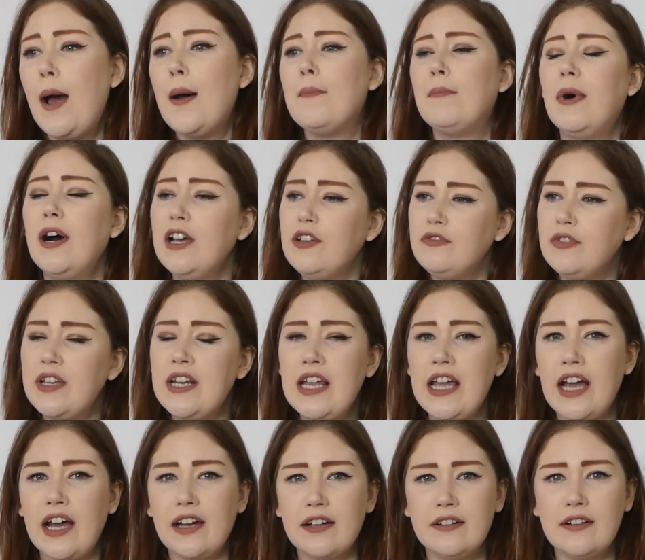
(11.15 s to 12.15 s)
My
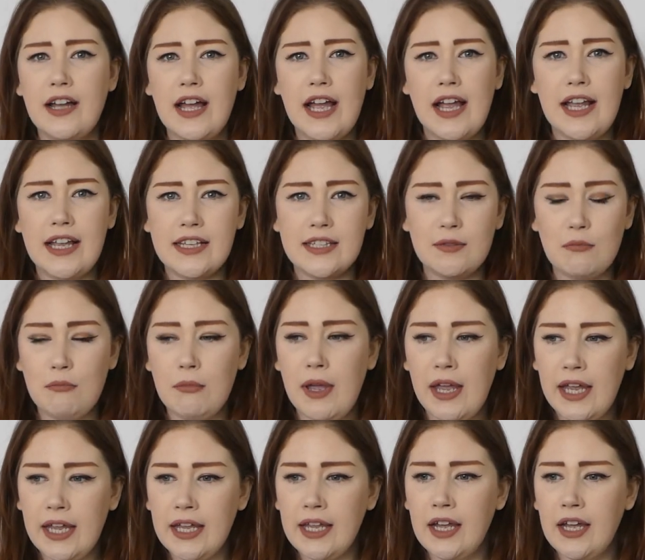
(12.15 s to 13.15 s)
video is
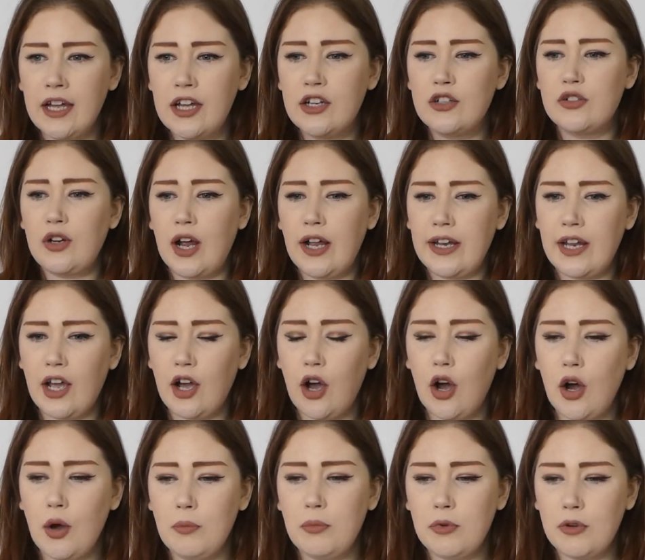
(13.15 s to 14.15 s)
me trying to
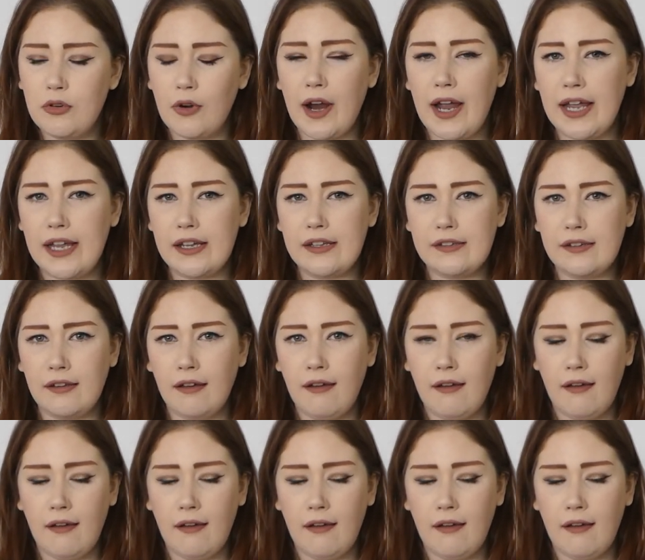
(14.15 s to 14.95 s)
upgrade